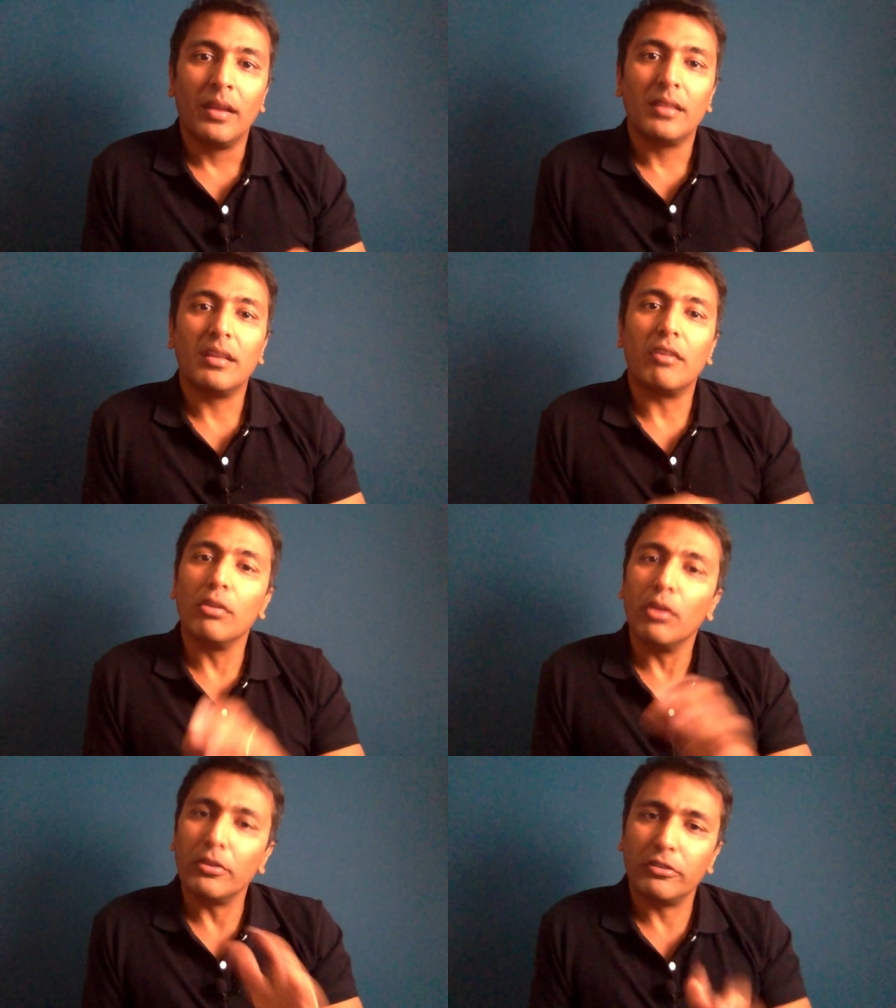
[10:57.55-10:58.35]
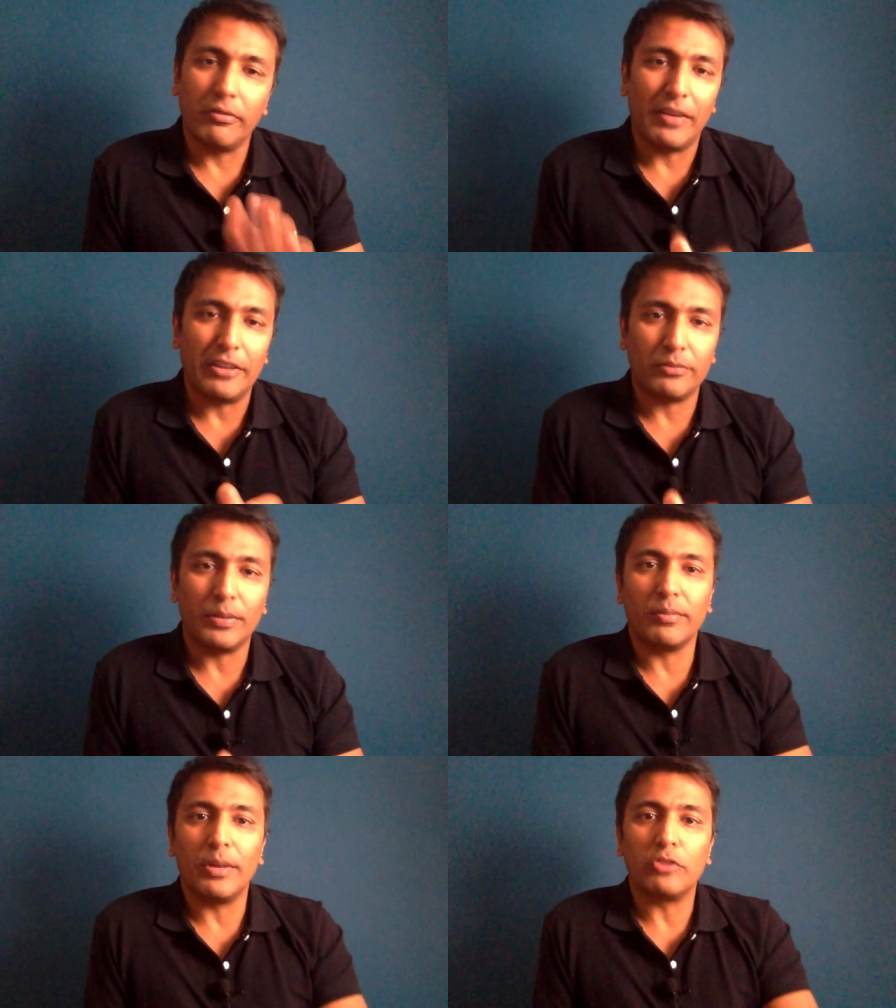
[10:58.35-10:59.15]
There are lots of
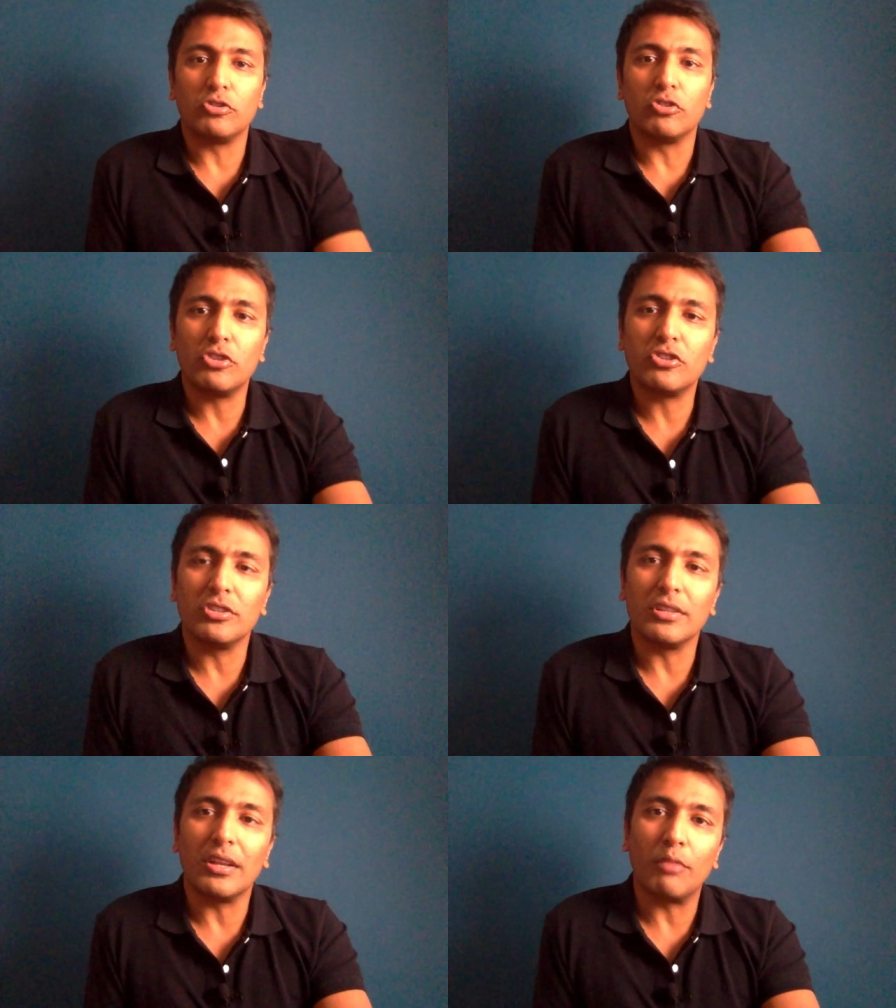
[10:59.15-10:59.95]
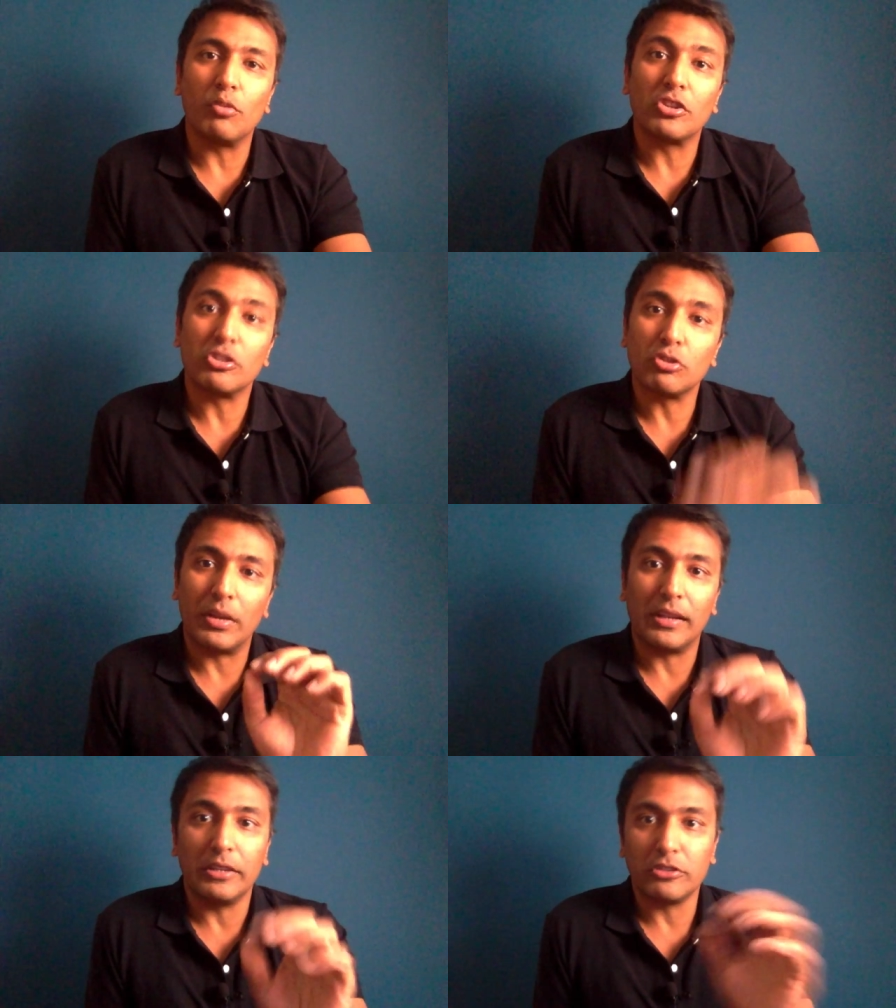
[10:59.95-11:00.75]
aspects about nutrition that I wanted to
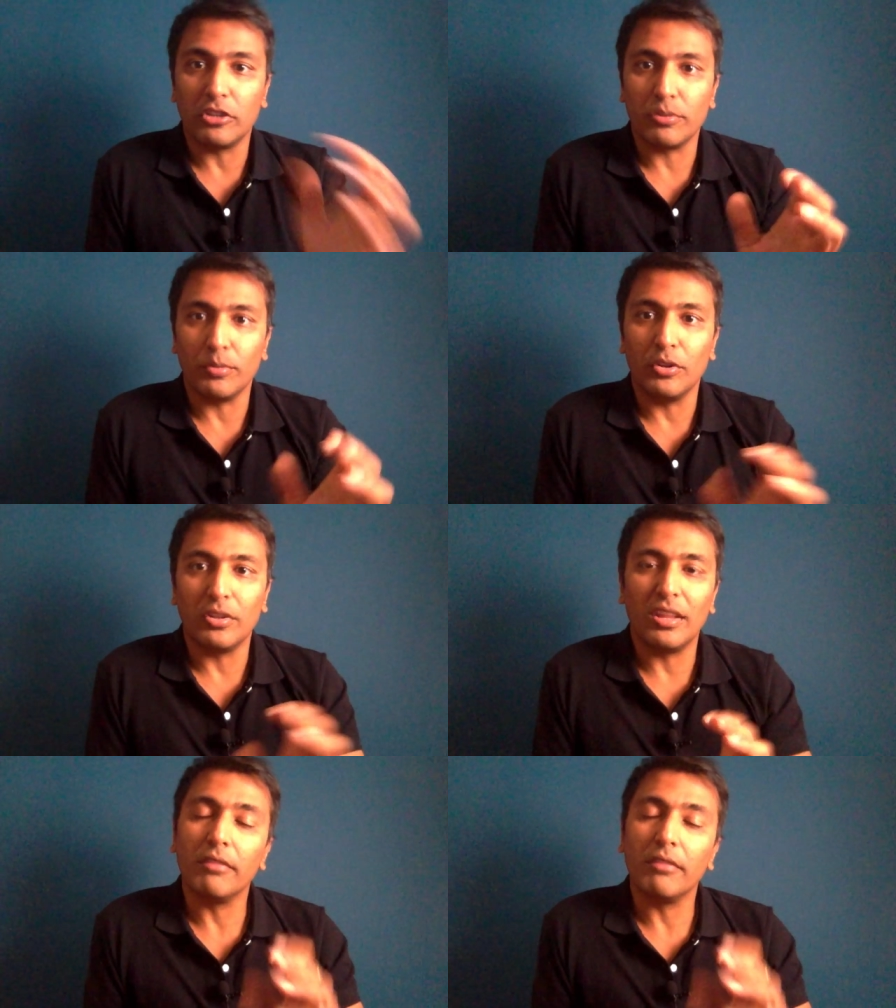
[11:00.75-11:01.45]
quickly touch upon, and the